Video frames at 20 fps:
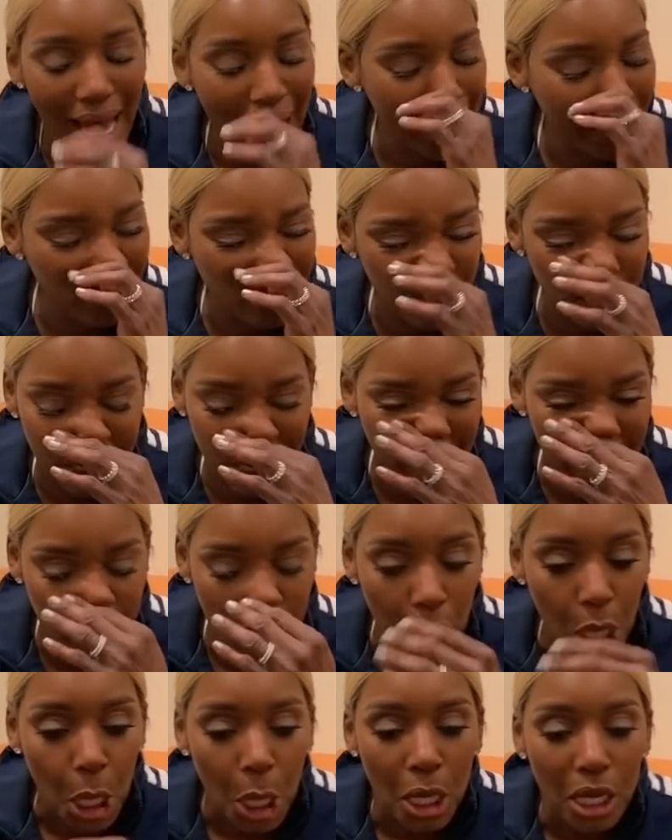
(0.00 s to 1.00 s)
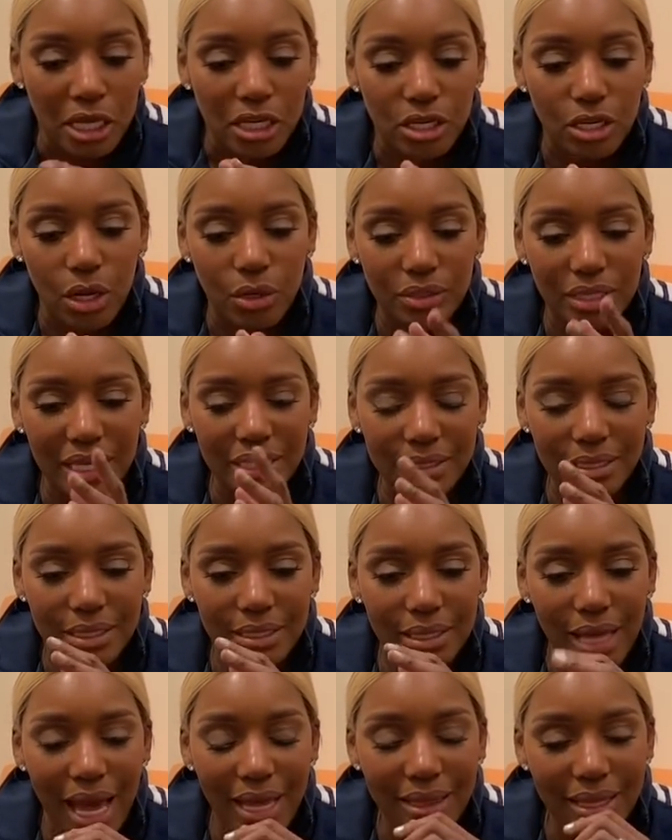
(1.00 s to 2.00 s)
I don't think, you know, this,
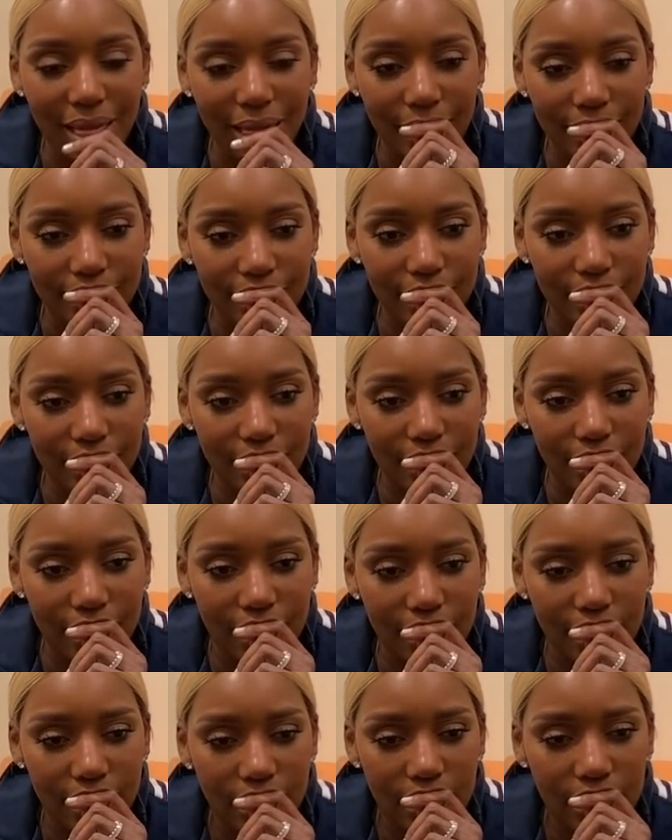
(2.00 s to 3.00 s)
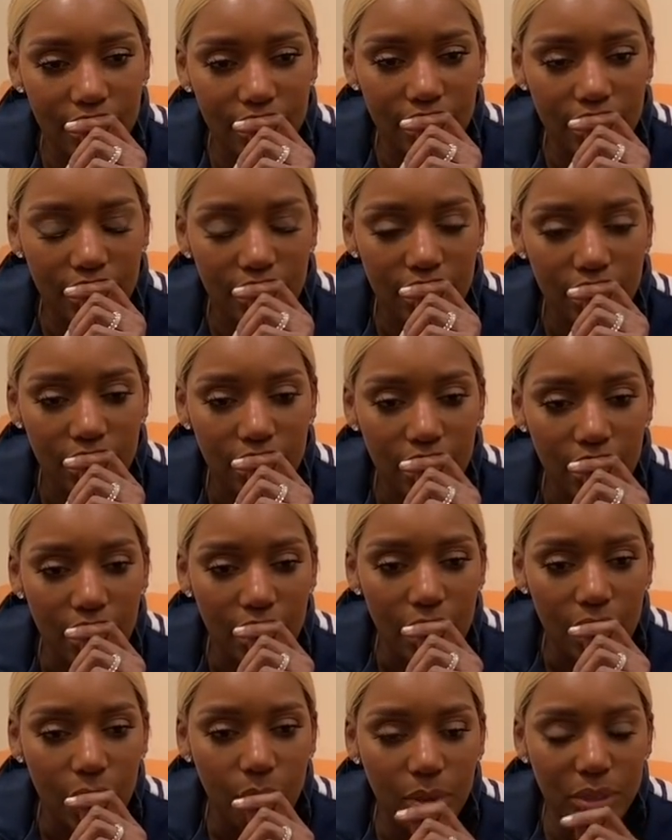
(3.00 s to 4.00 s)
I think, uh,
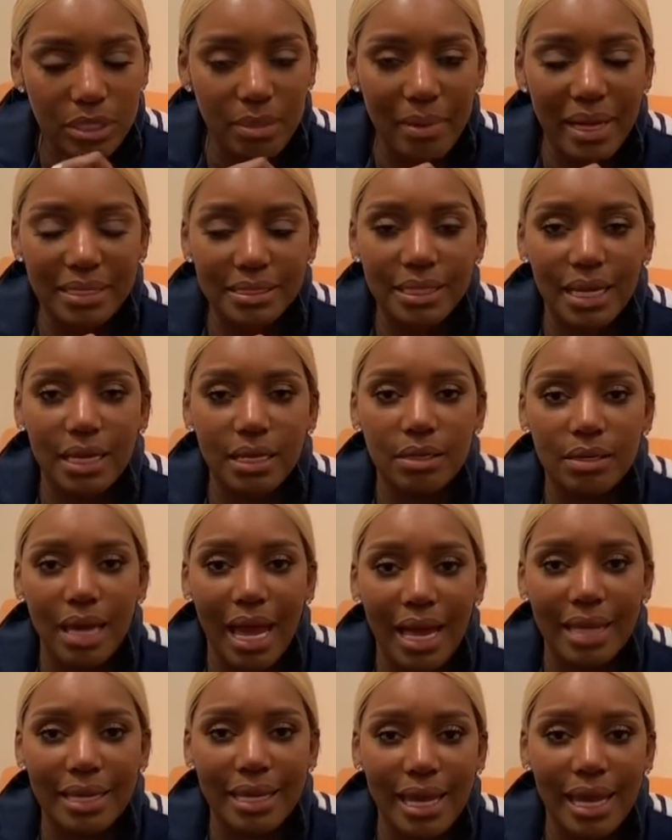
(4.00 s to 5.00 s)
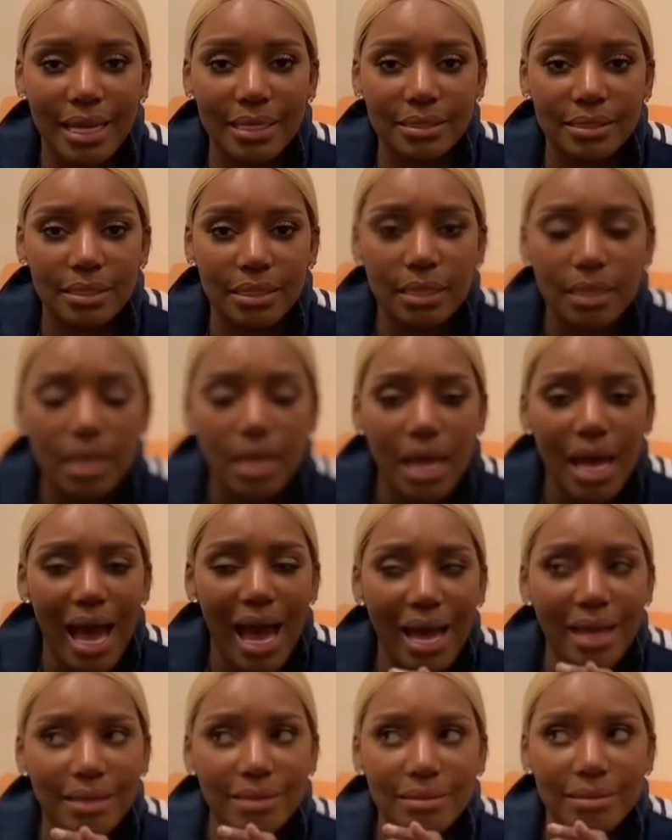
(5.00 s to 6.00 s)
when somebody tell you you got cancer,
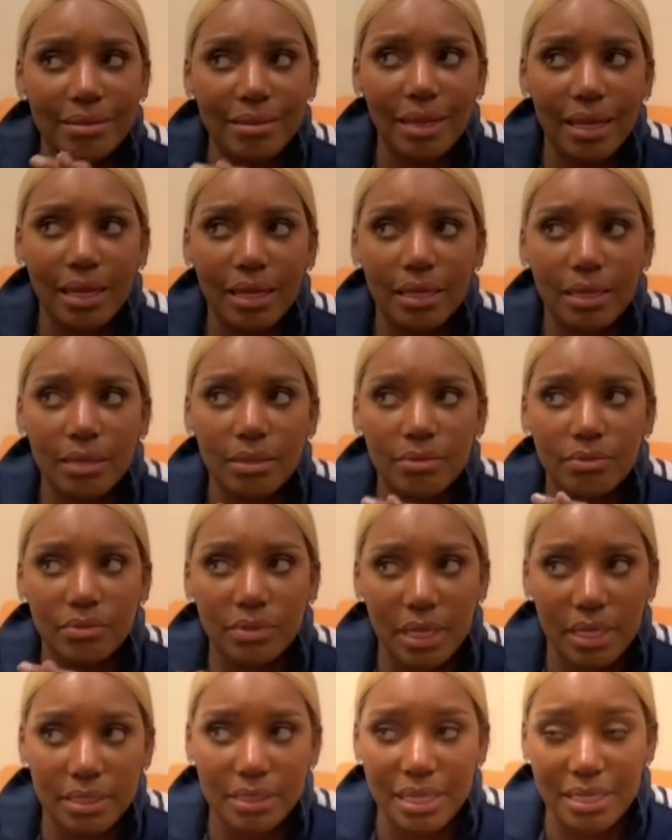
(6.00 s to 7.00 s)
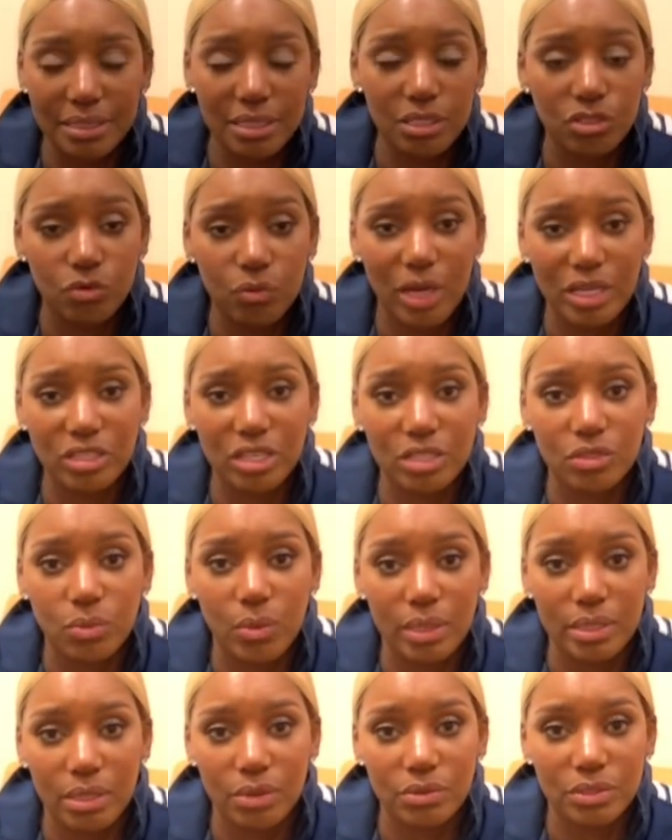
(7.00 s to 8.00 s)
I think in this situation, it's
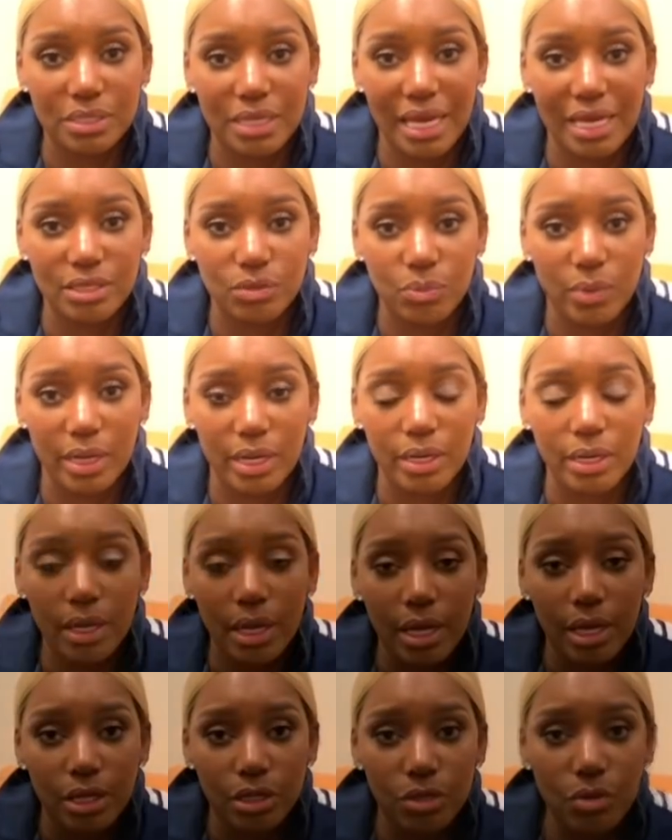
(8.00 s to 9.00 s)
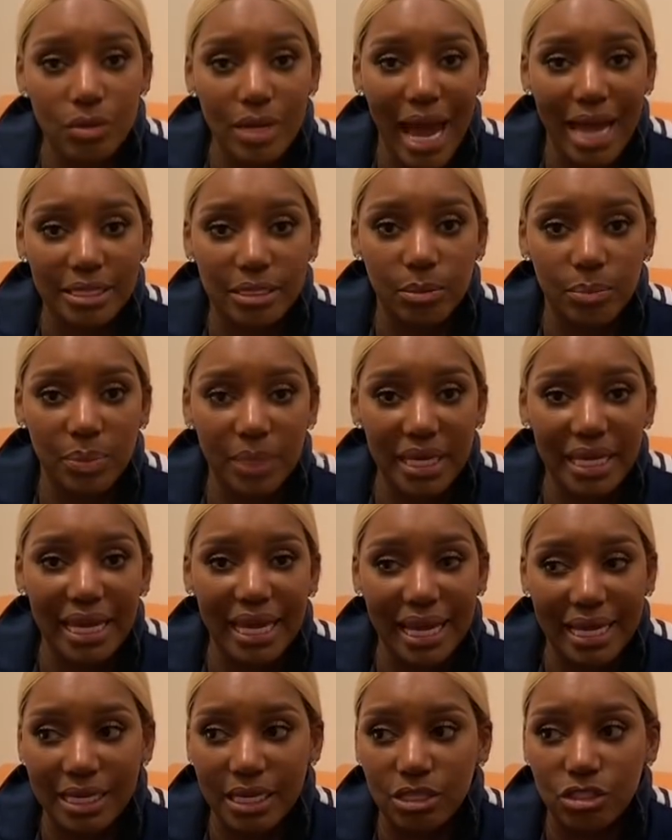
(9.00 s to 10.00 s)
one of those things where you got to be
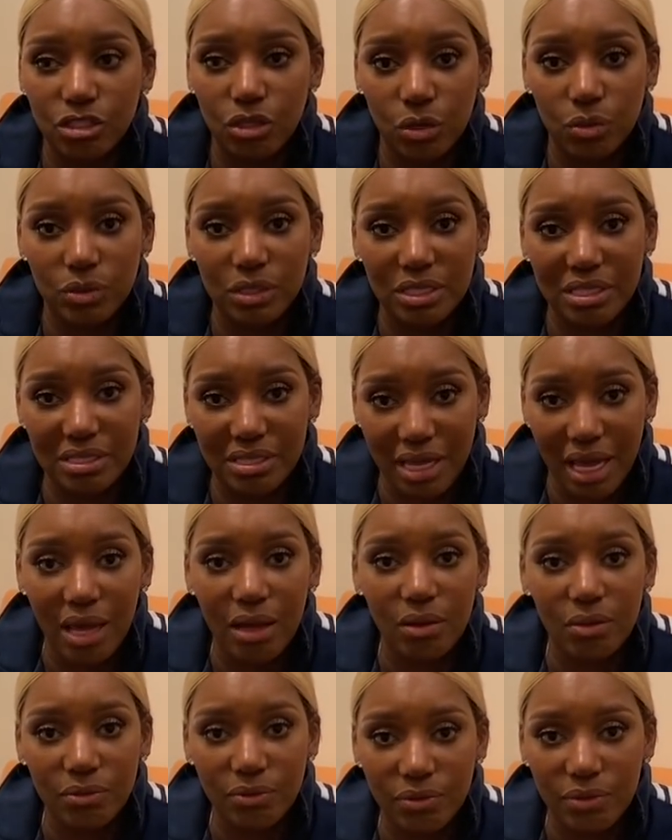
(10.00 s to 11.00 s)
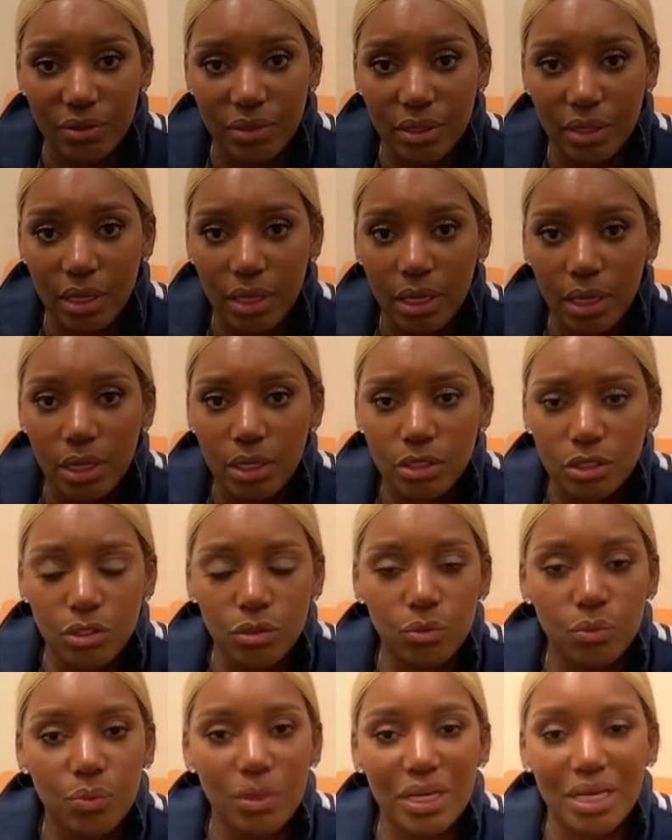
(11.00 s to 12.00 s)
in it yourself
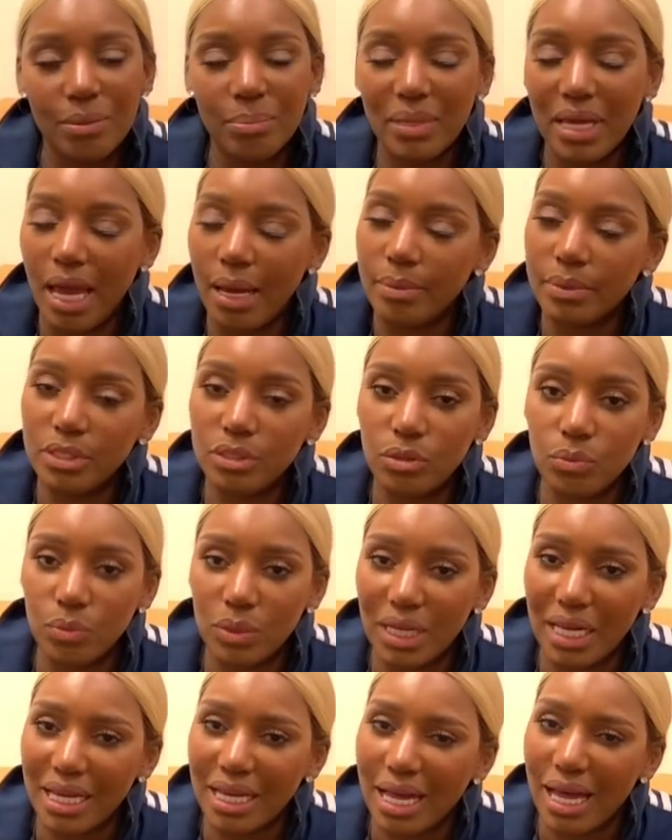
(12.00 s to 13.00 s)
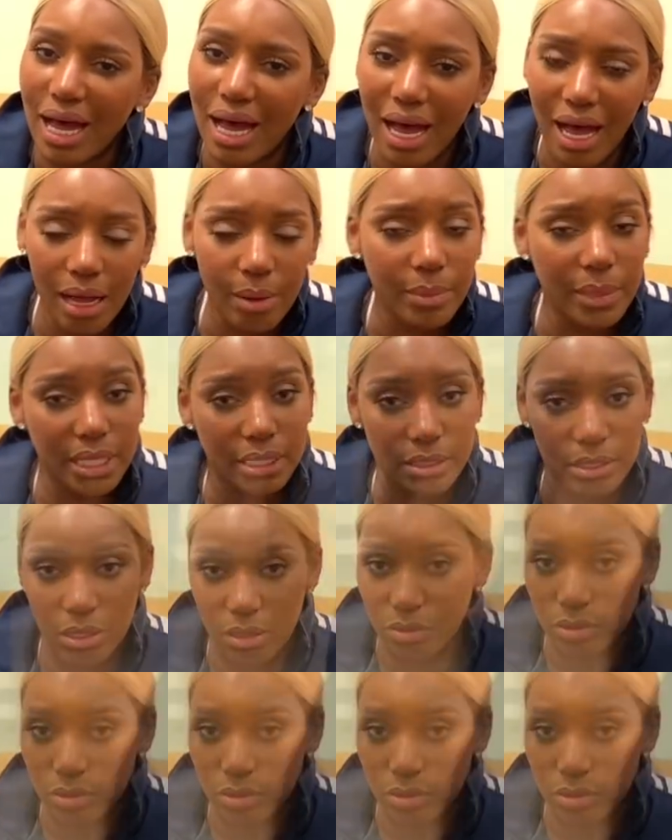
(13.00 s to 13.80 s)
to really be able to really comment